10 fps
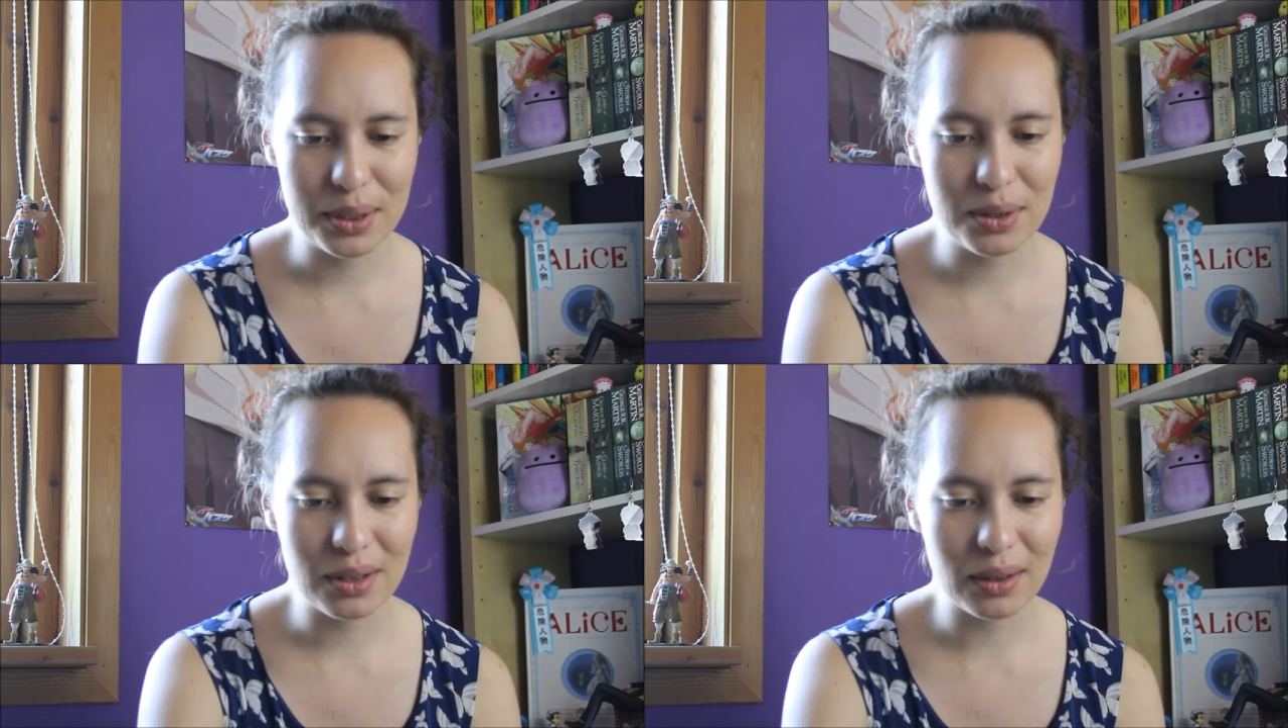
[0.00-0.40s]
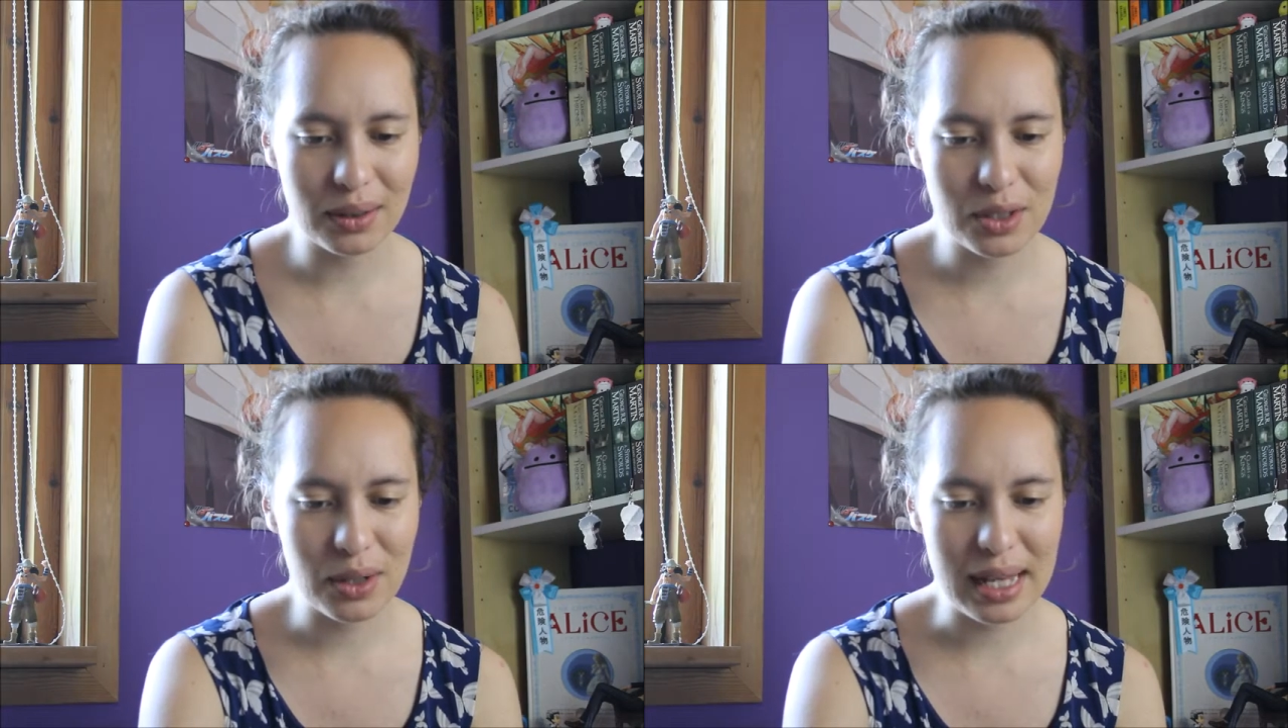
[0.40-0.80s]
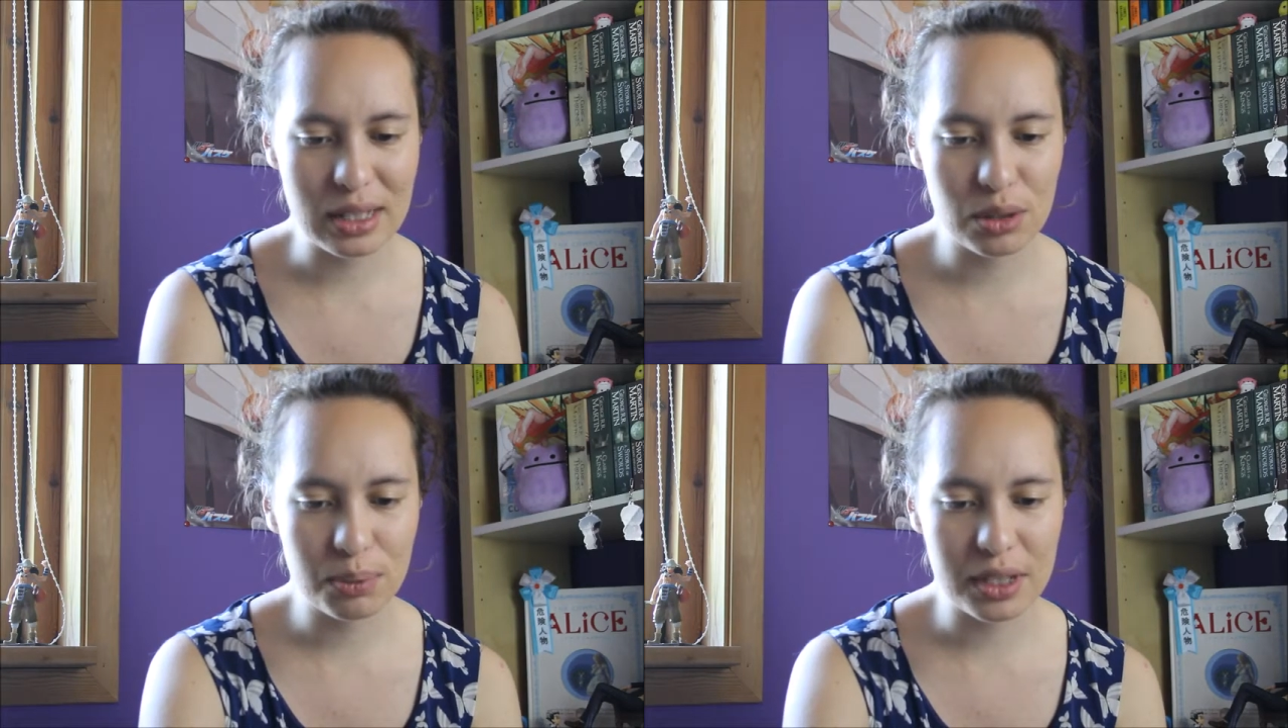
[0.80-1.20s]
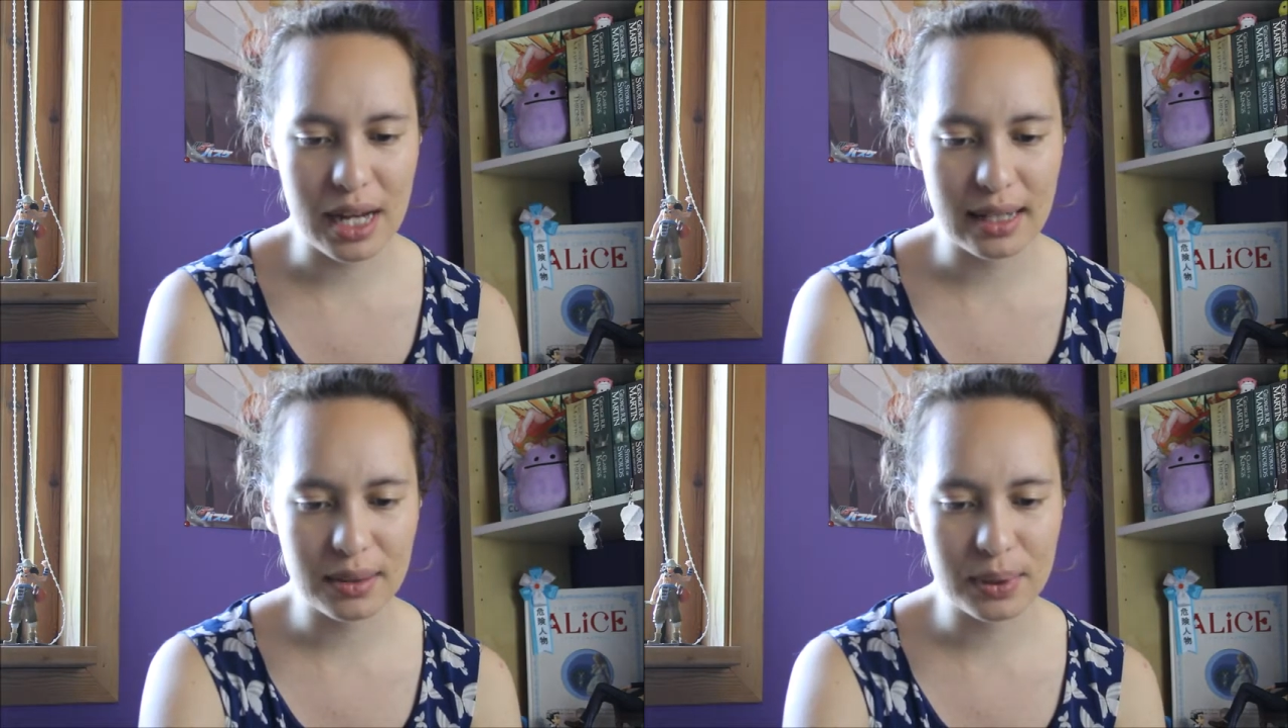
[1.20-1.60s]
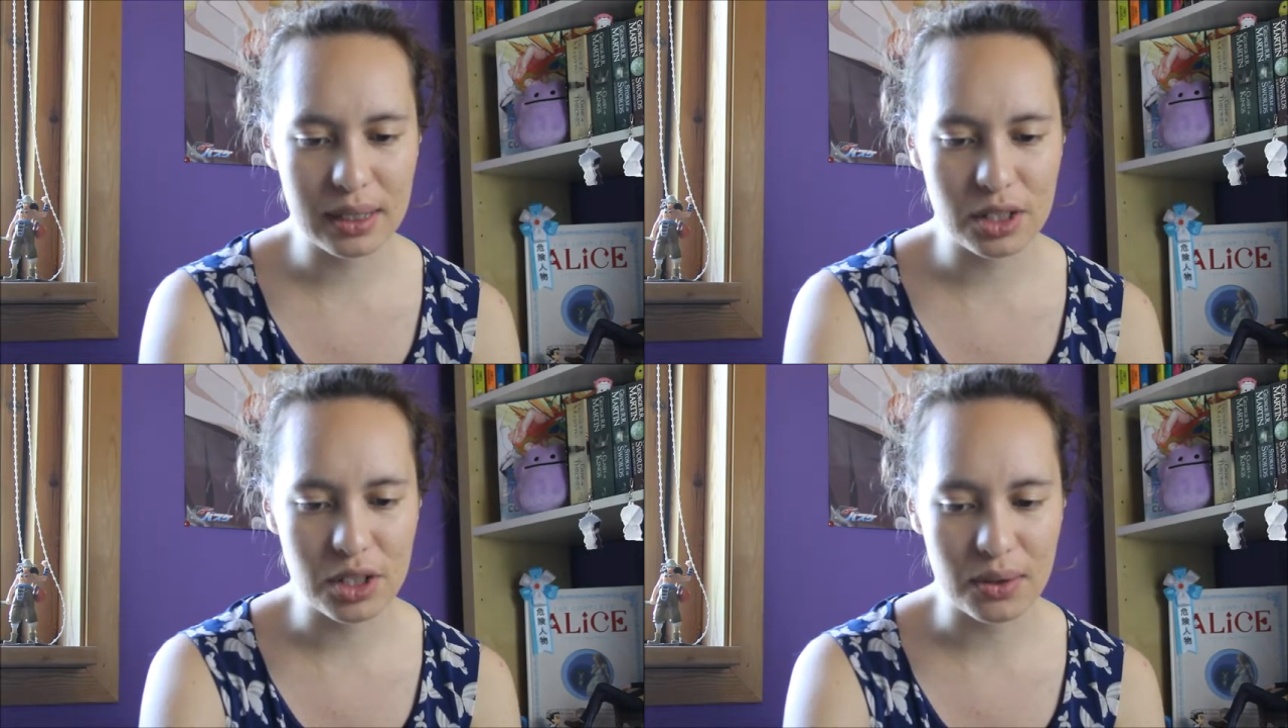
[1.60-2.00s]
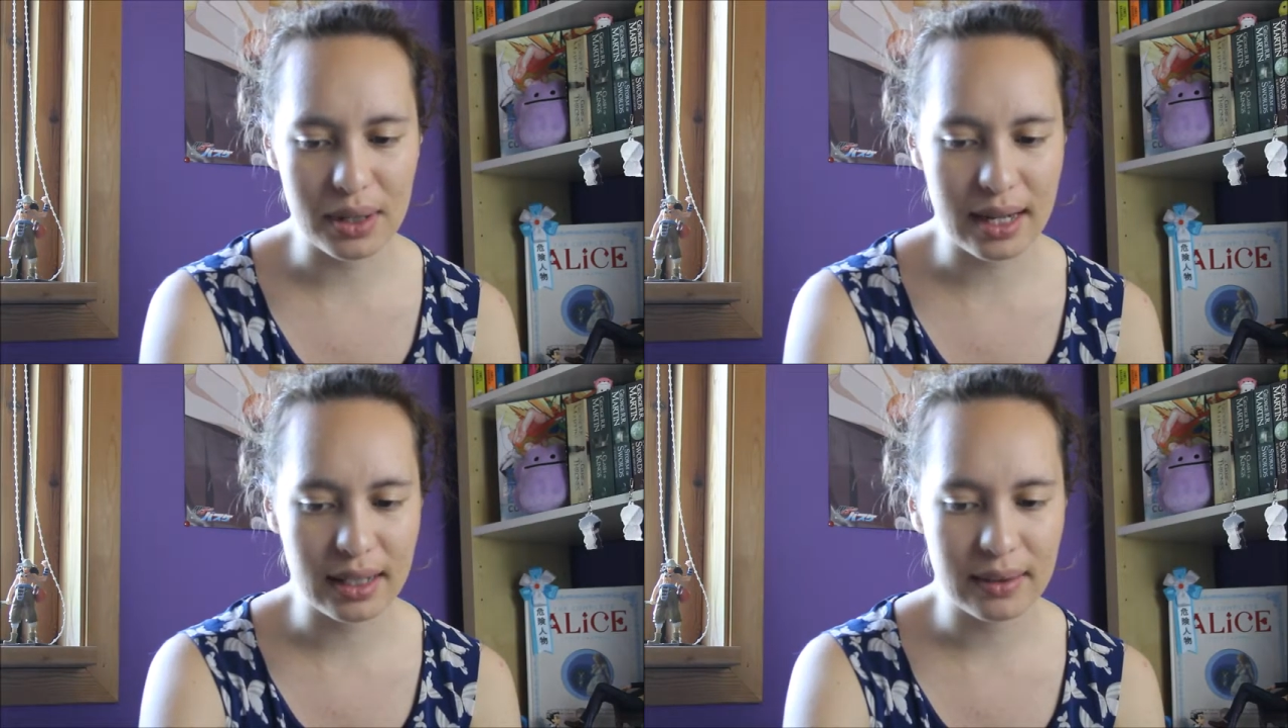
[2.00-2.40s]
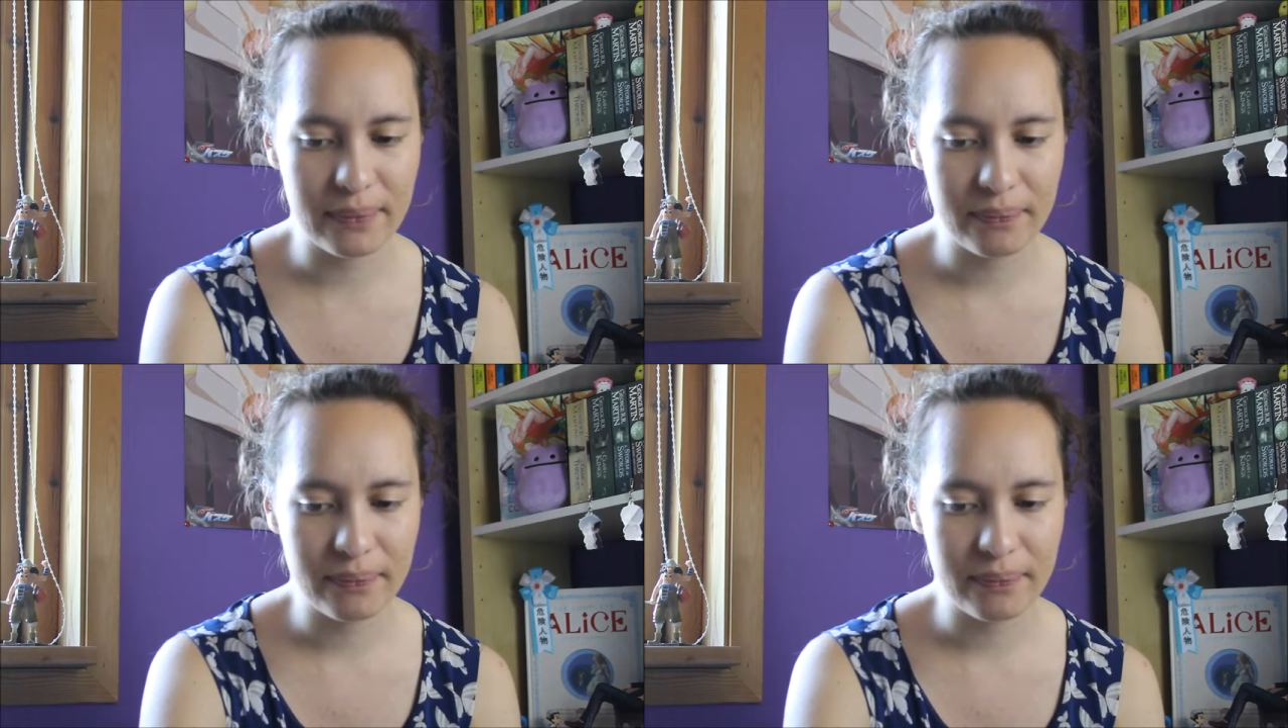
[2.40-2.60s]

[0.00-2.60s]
you're all trying to protect with this Shokugeki.